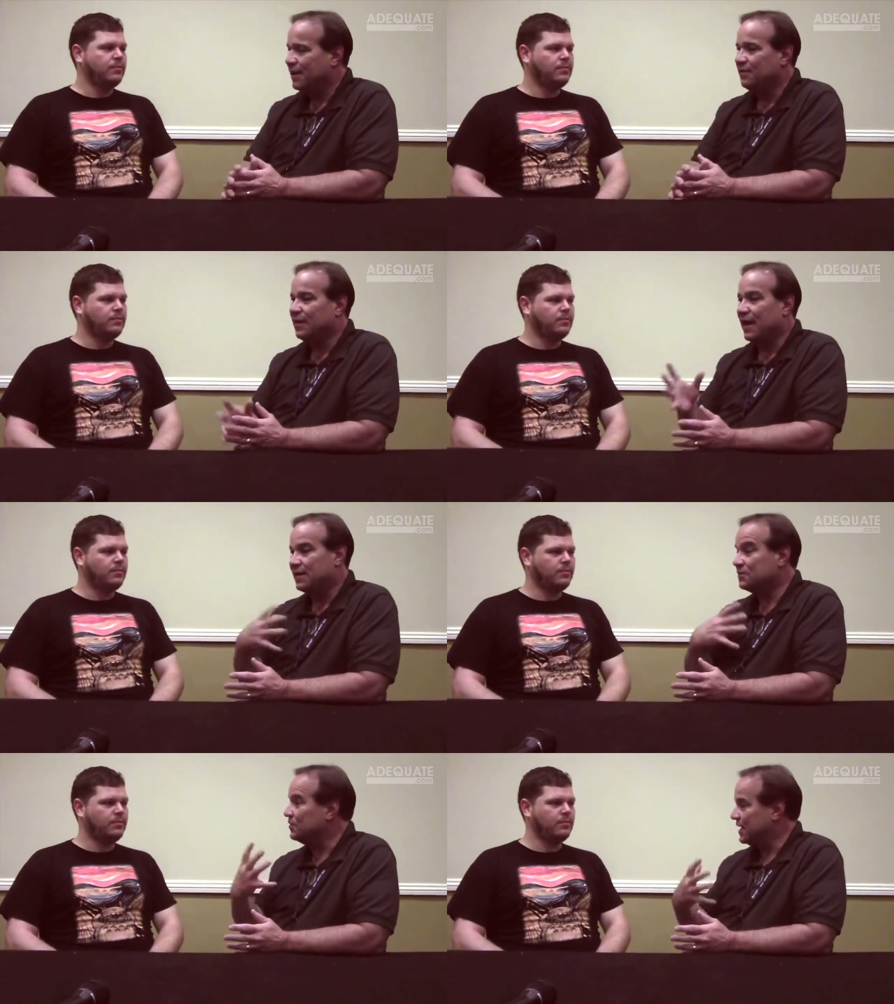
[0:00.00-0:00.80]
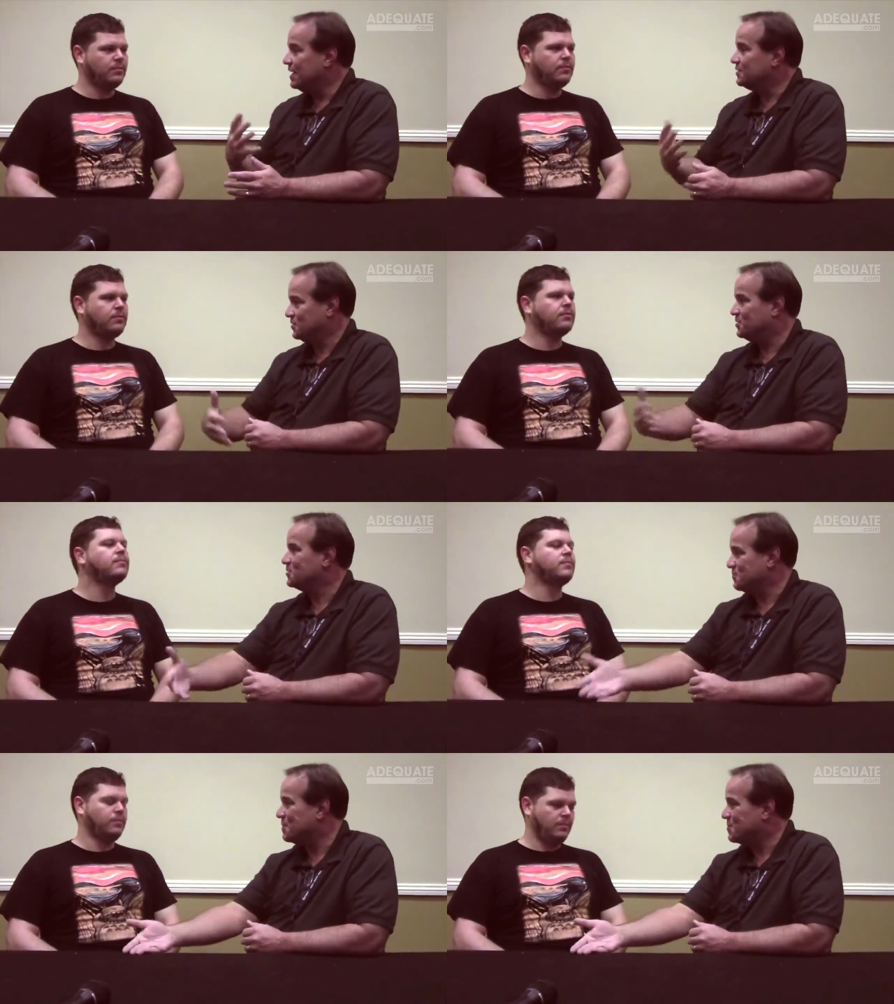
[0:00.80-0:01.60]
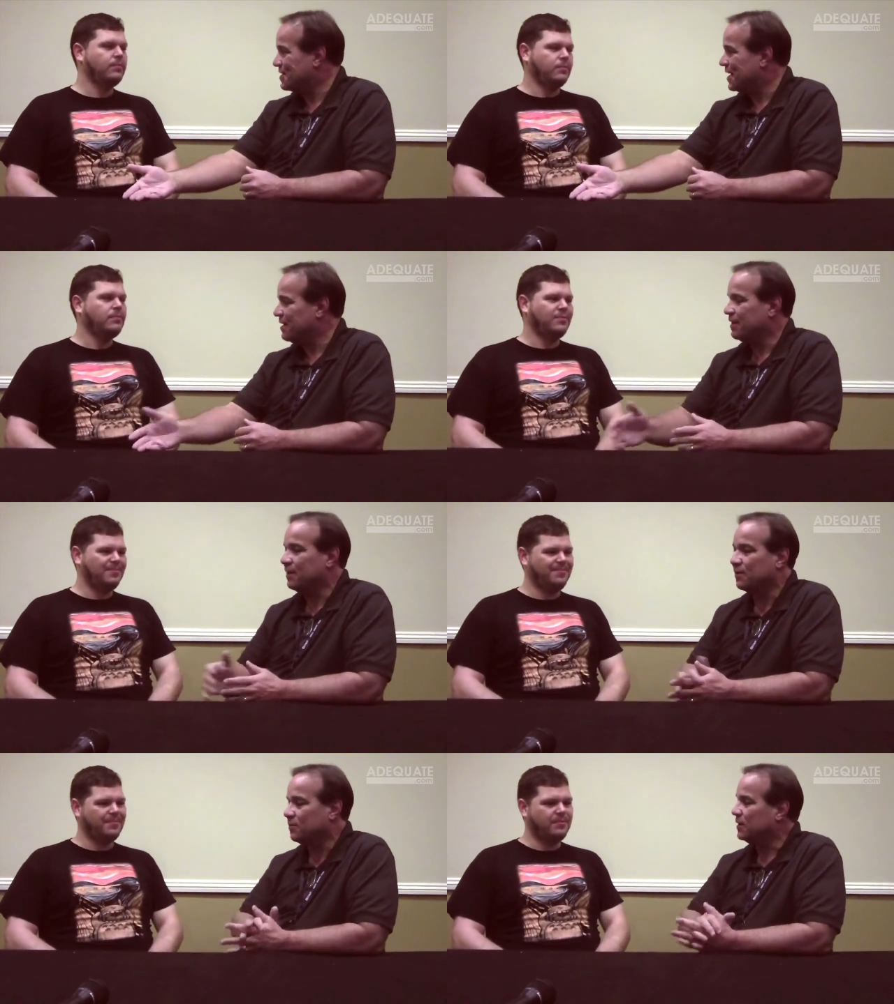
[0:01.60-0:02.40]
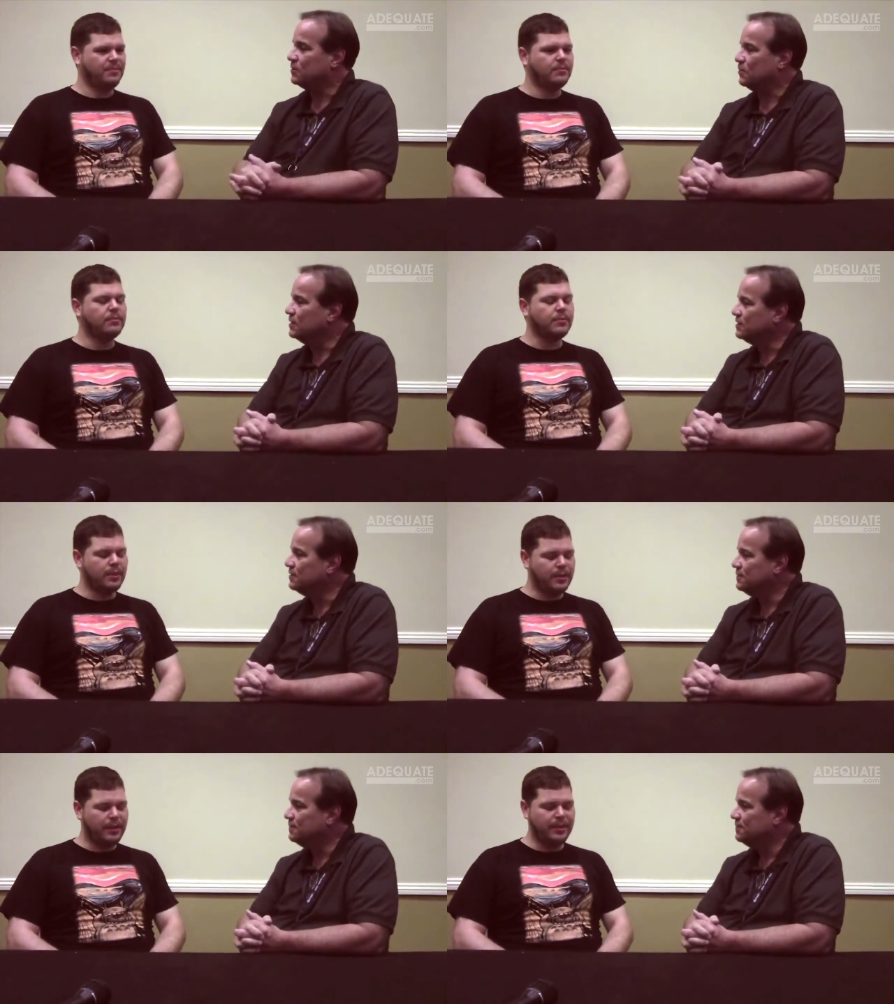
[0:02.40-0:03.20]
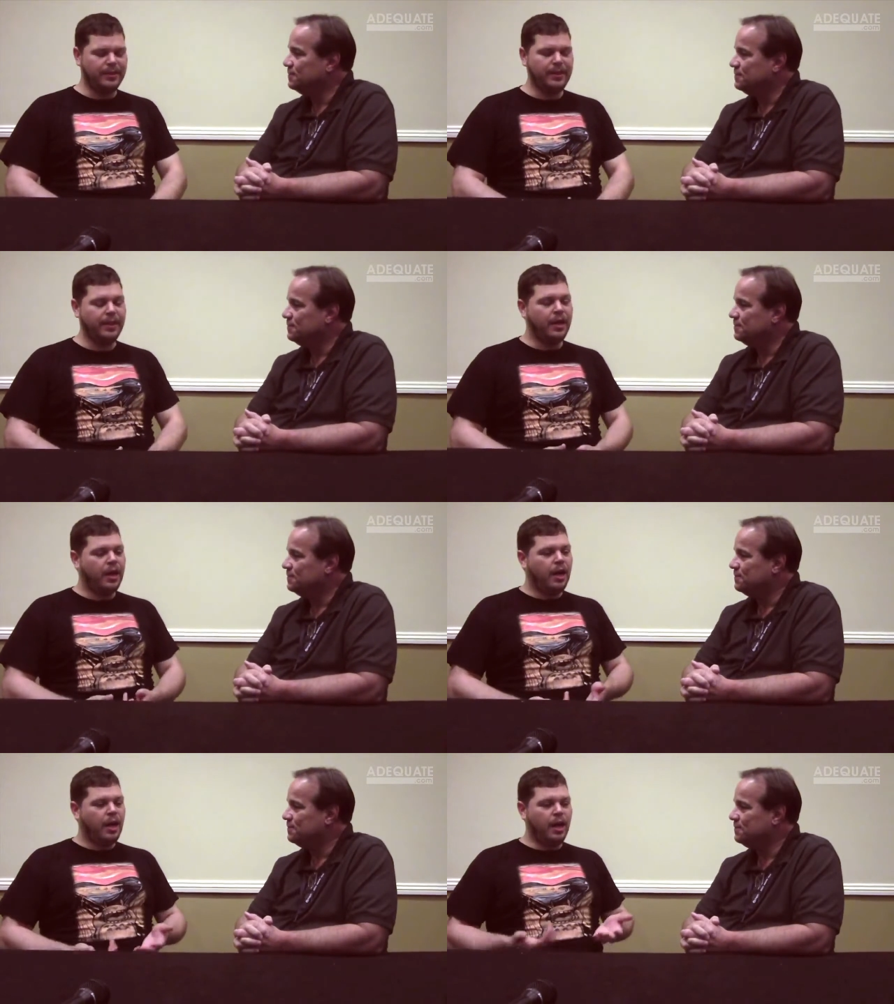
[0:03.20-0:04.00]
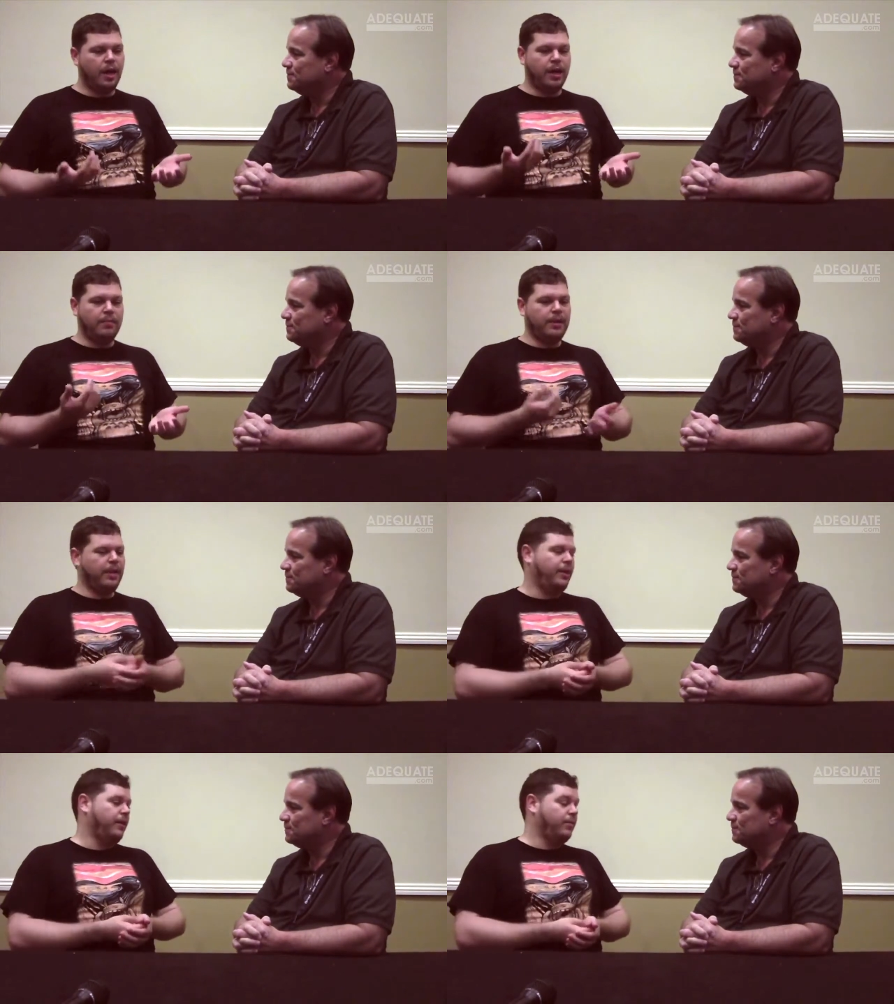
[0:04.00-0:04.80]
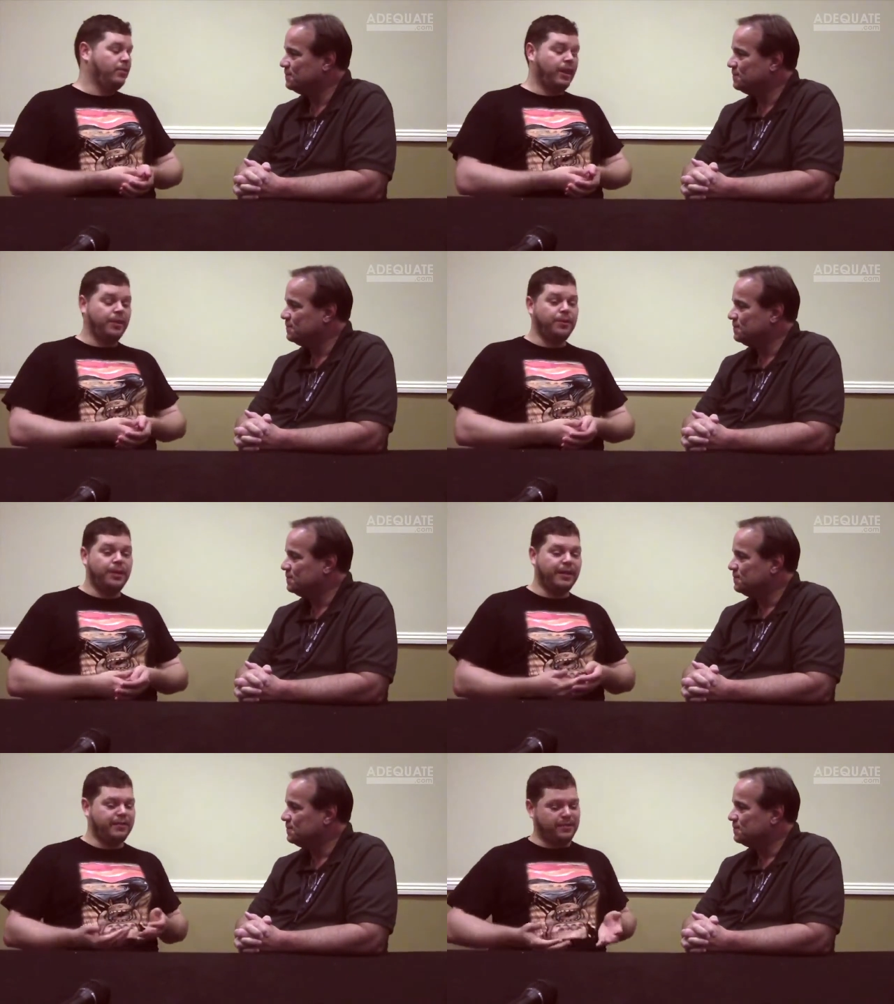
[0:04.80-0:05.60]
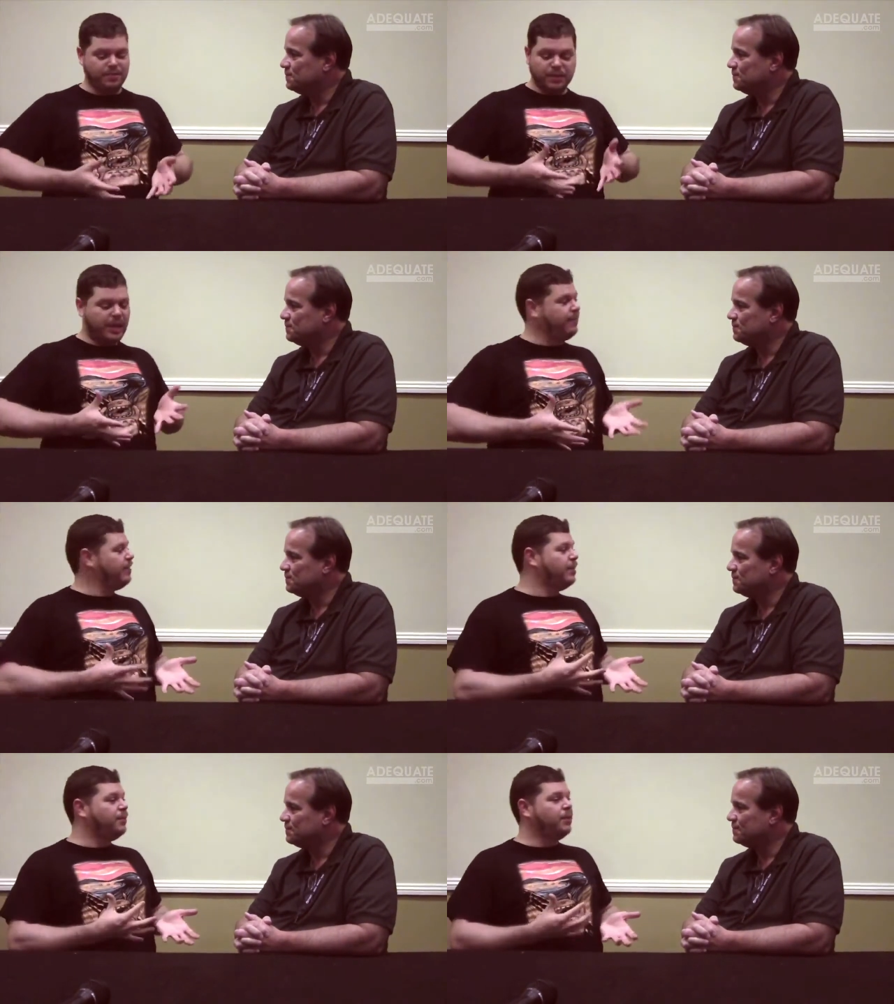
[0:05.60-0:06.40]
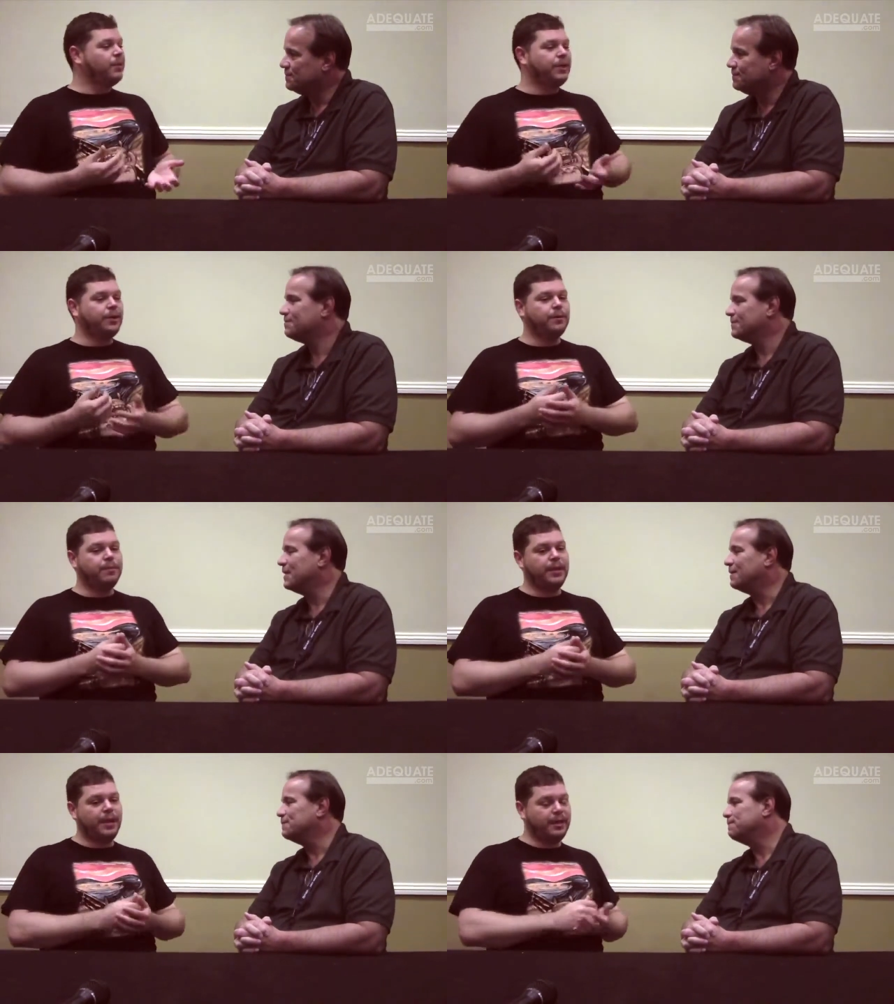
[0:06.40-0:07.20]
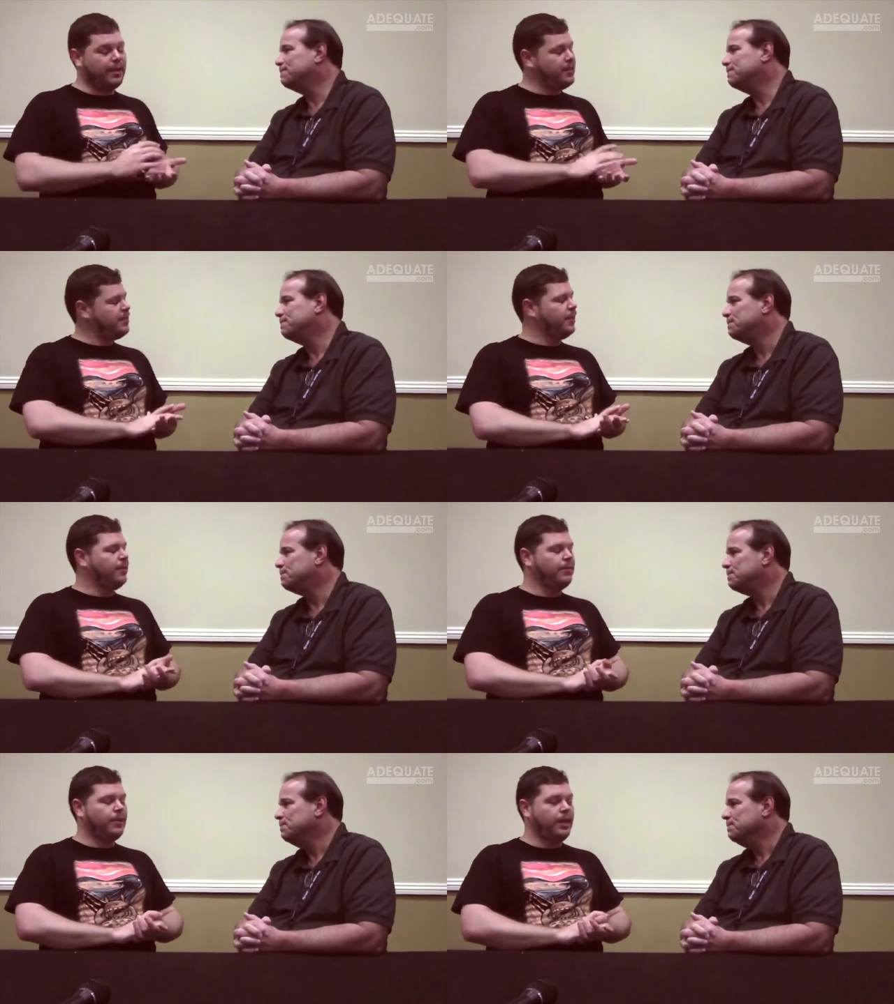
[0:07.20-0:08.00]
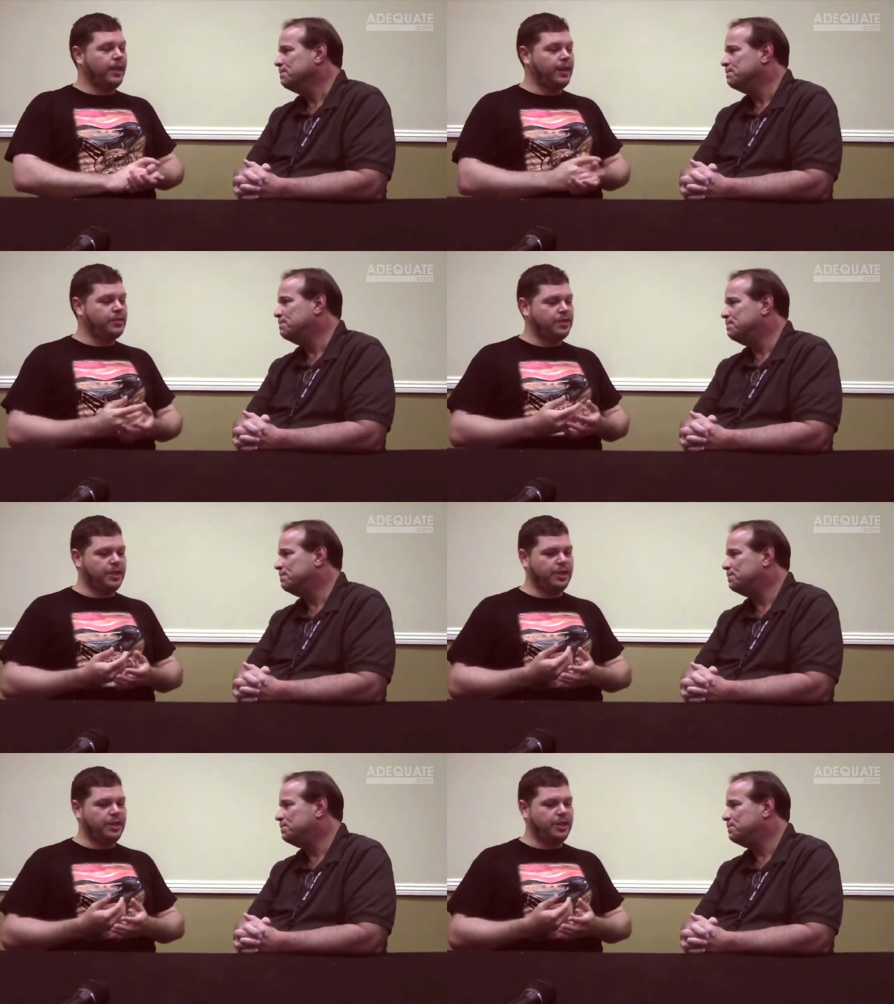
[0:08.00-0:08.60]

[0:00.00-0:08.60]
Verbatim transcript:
Speaker 1: and that ask their guests to remember that, I think are the best ones.
Speaker 2: All right, great. Um, and I know we have a kind of a limited window, but yeah. uh, the last thing I want to ask